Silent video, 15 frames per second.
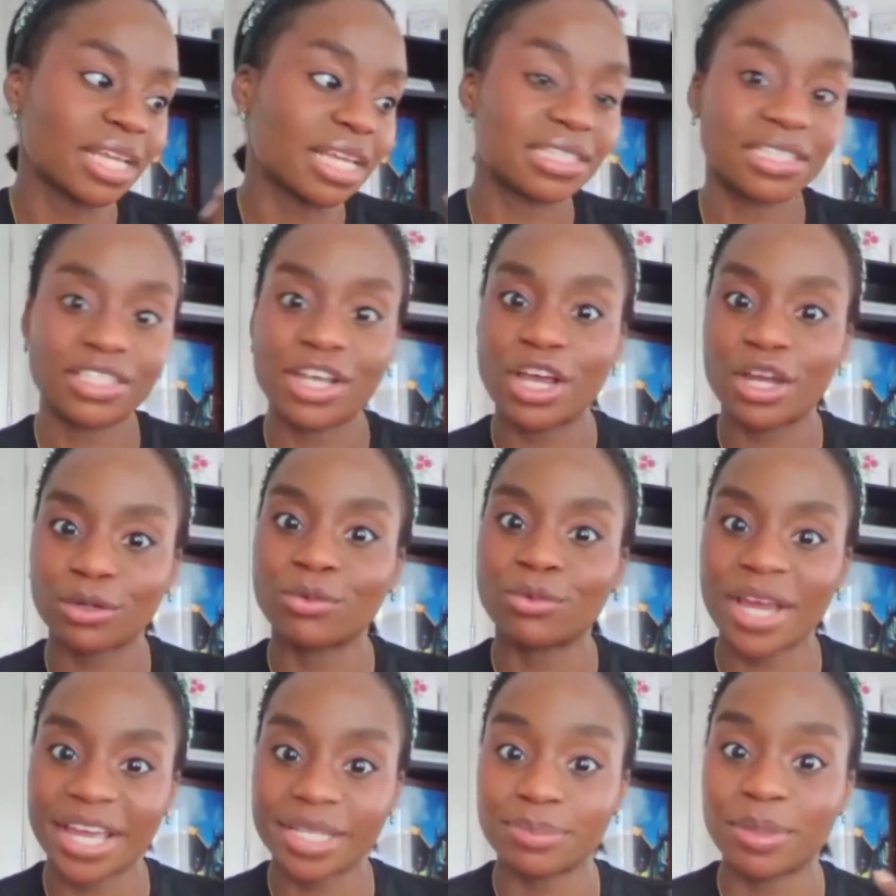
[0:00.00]
external
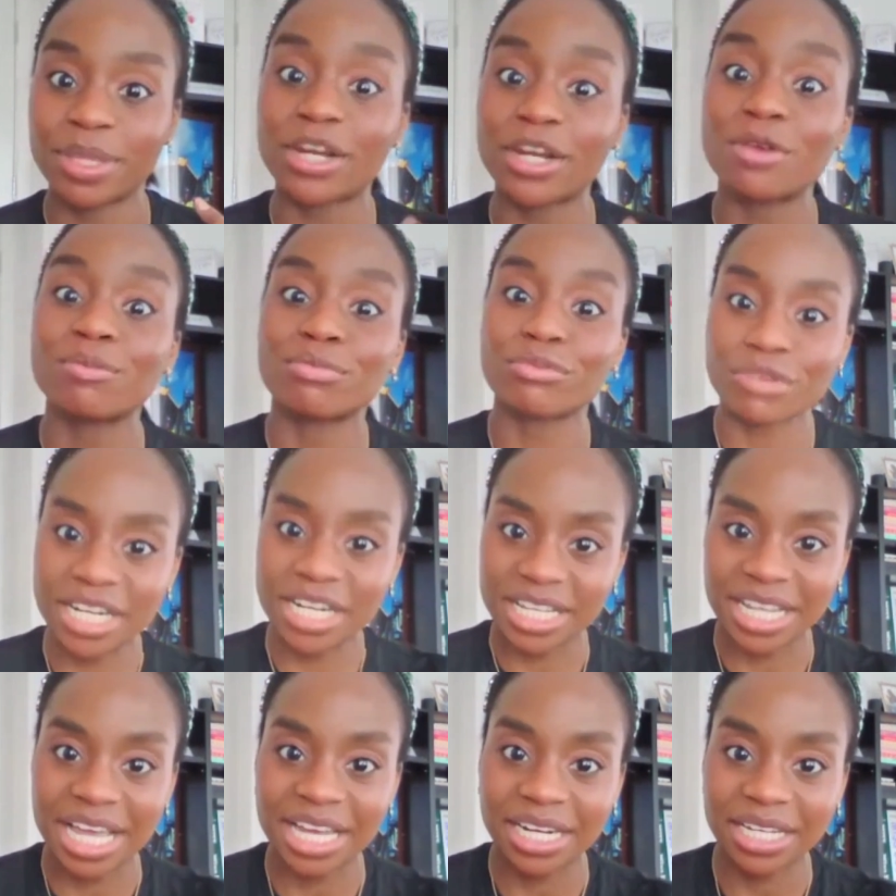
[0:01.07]
ways, but they don't
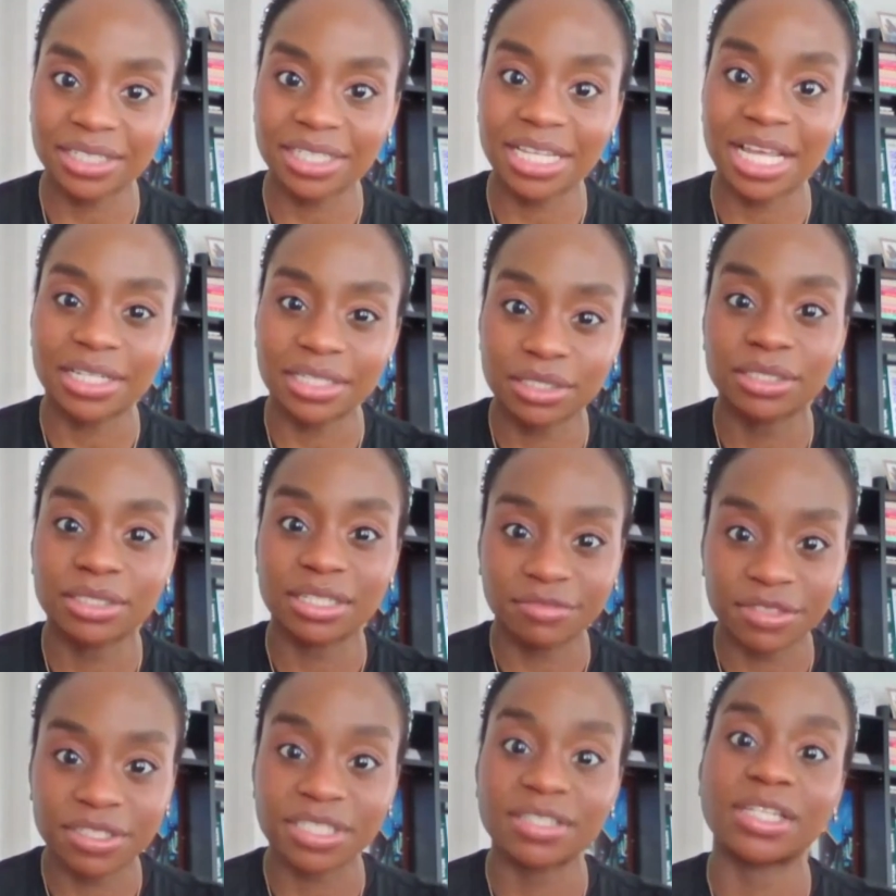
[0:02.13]
bring that
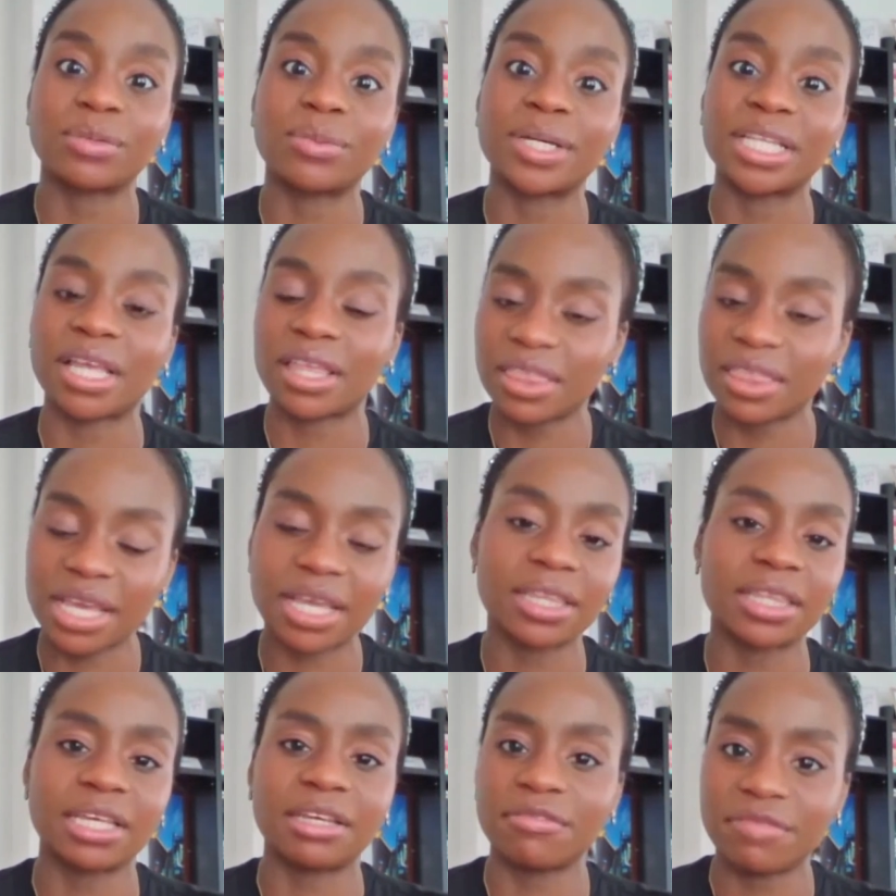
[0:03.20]
difference in the way they
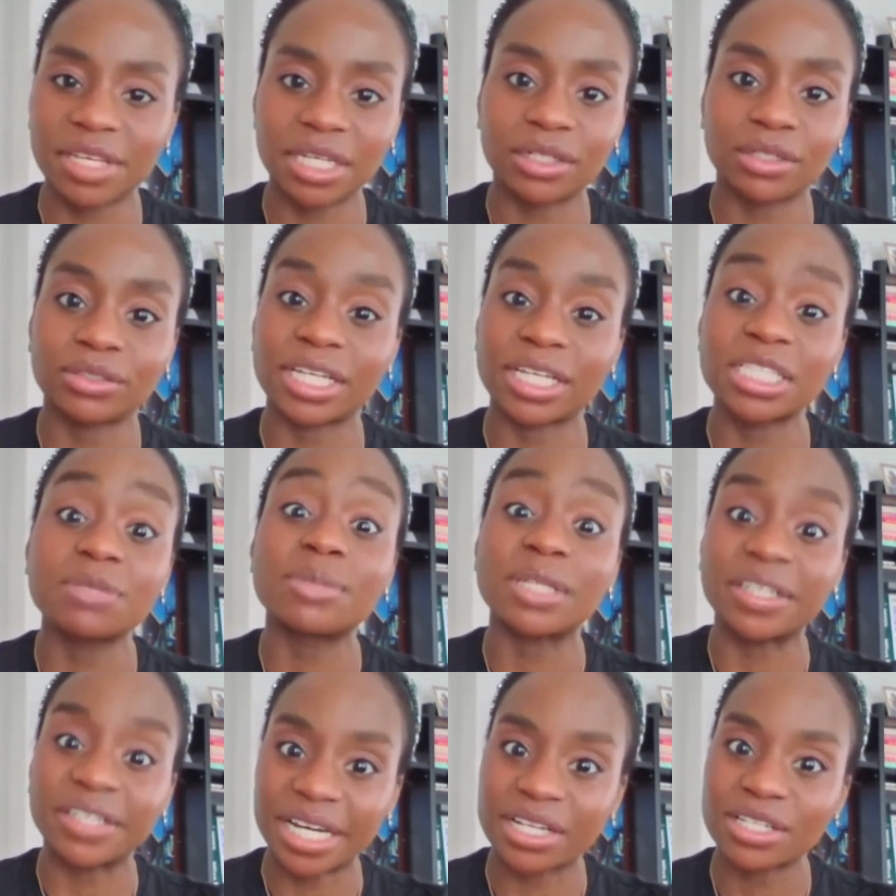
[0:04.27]
think, they feel, they
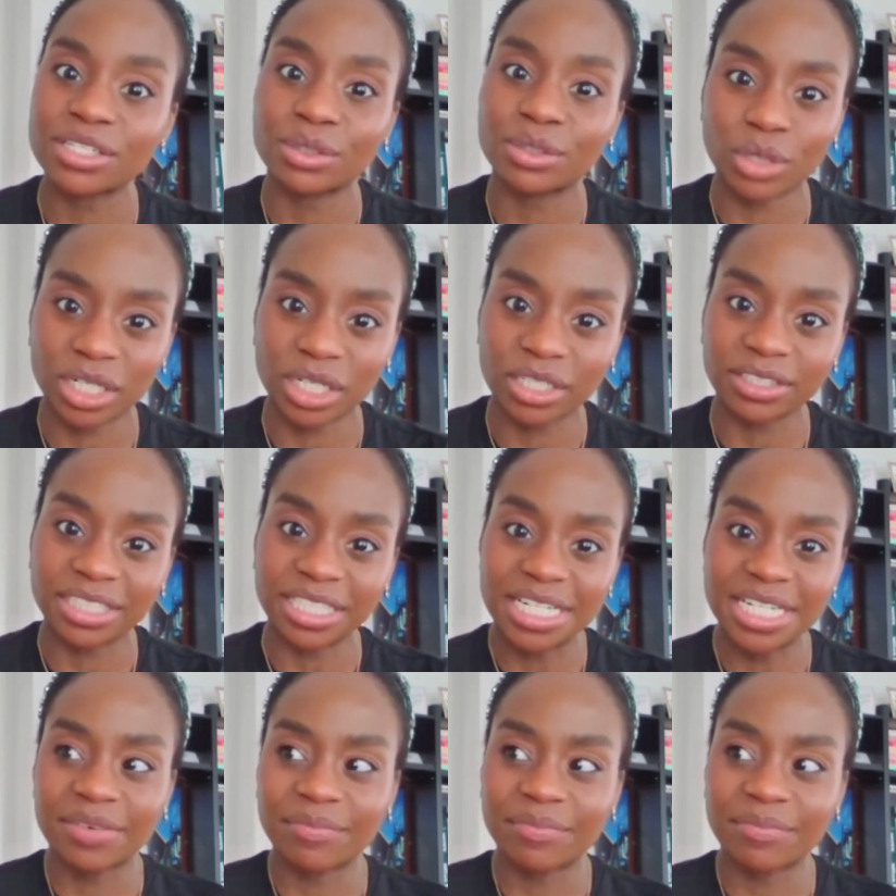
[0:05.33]
experience the world.